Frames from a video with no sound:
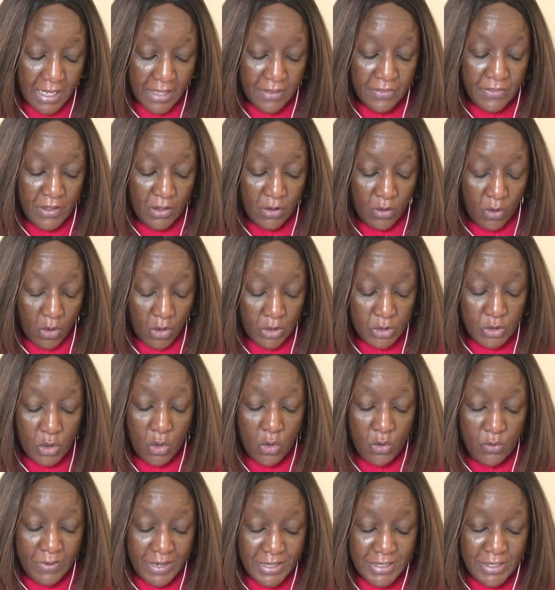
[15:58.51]
the court
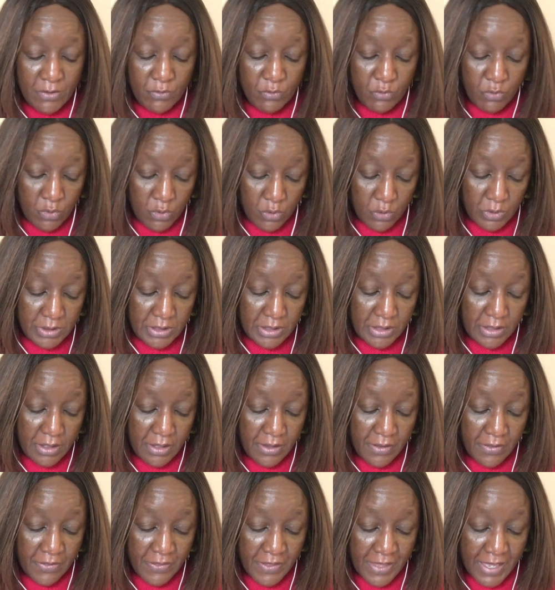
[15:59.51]
already ruled
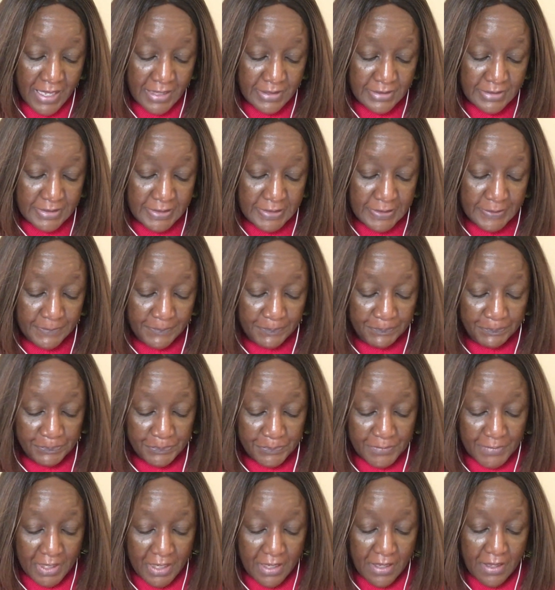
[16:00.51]
that
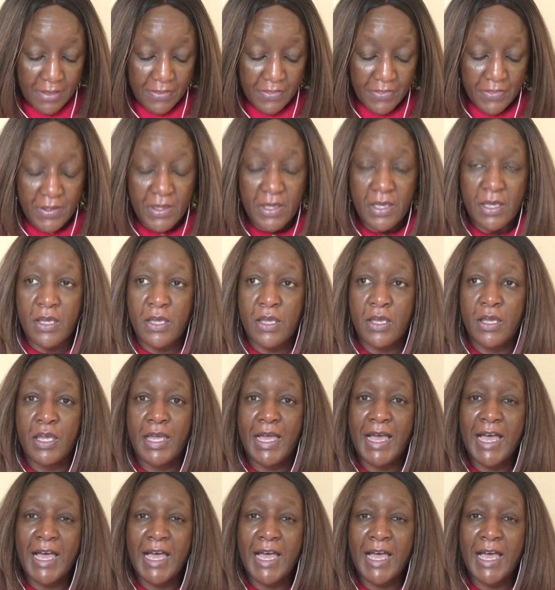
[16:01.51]
the